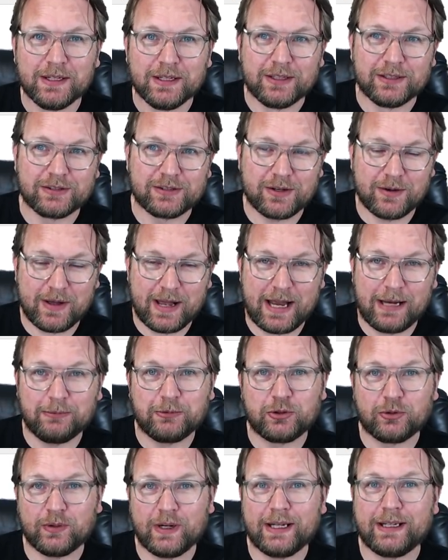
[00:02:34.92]
So I'm
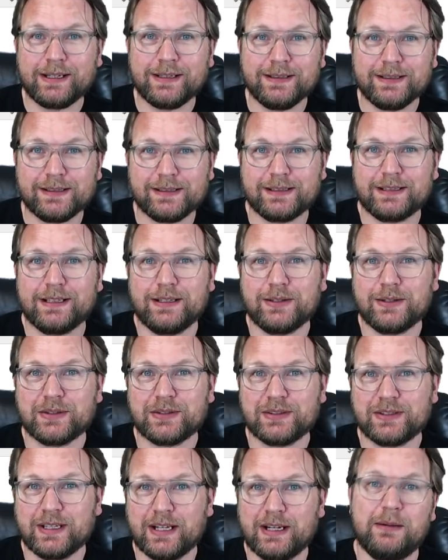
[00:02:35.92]
tracking the
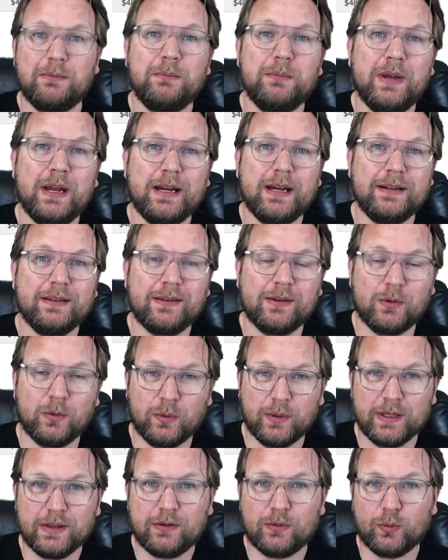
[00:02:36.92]
sales that I made
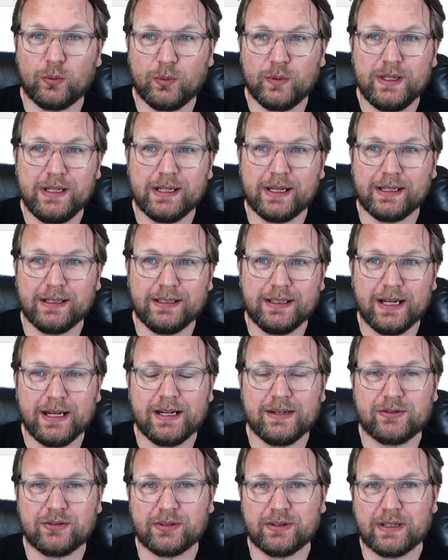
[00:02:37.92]
with
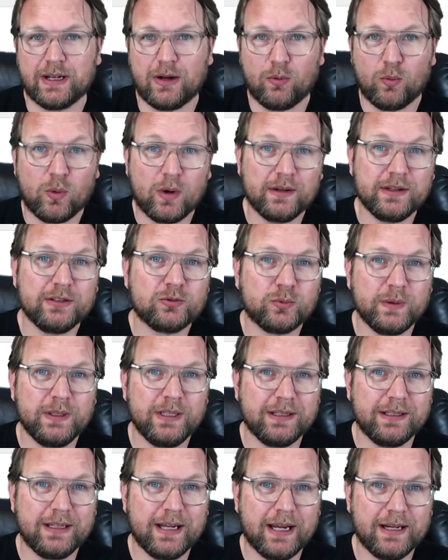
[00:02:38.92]
ReEngager. Now, what is
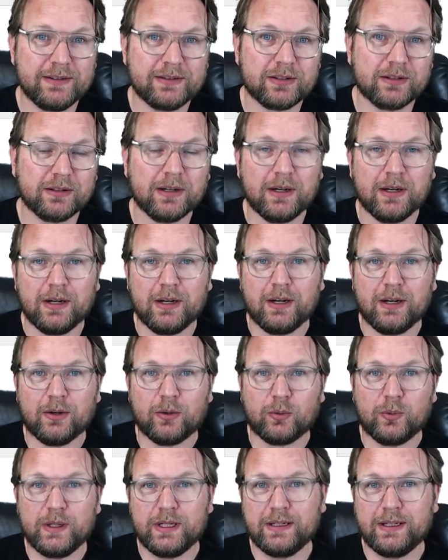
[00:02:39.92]
ReEngager?
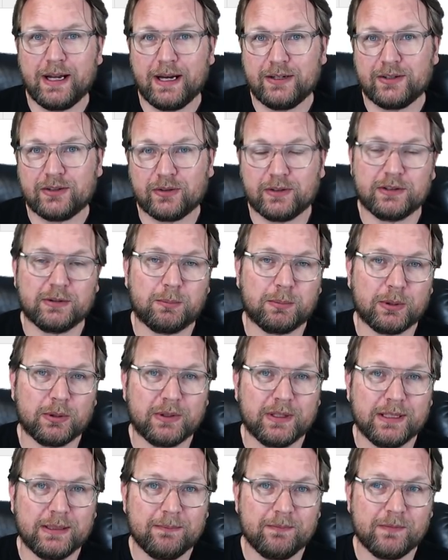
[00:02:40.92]
ReEngager is a
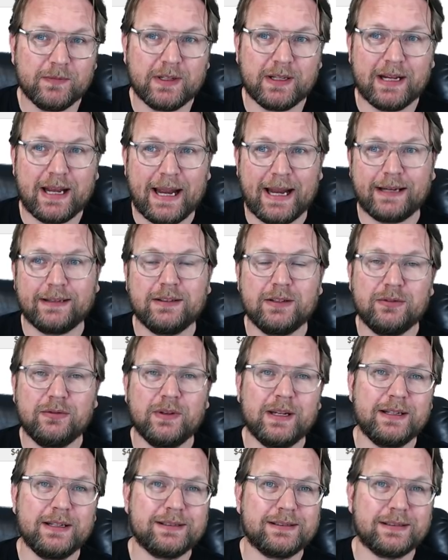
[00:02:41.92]
plugin that
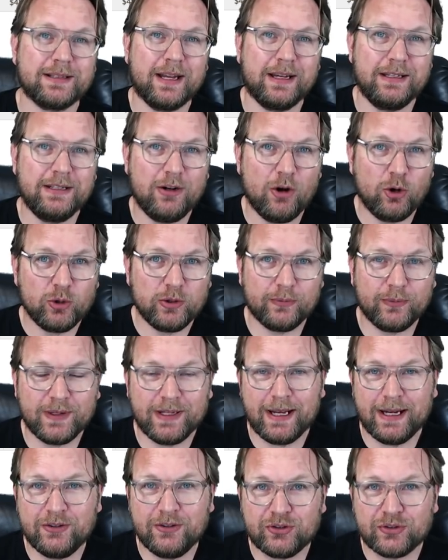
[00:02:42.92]
activates a
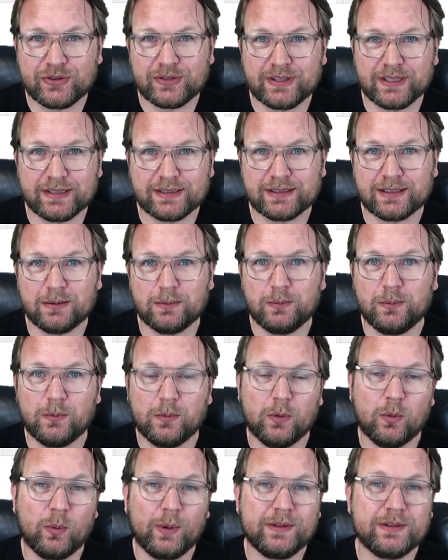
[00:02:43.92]
notification system
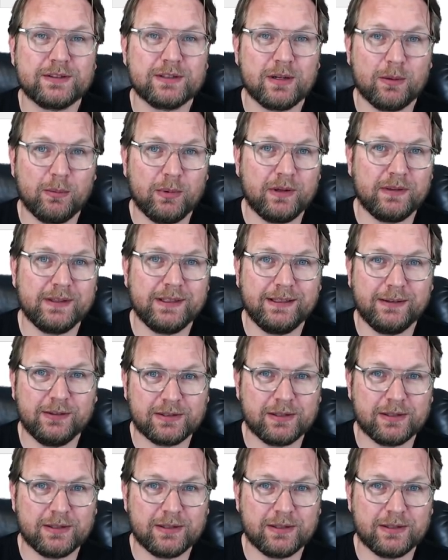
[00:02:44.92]
when somebody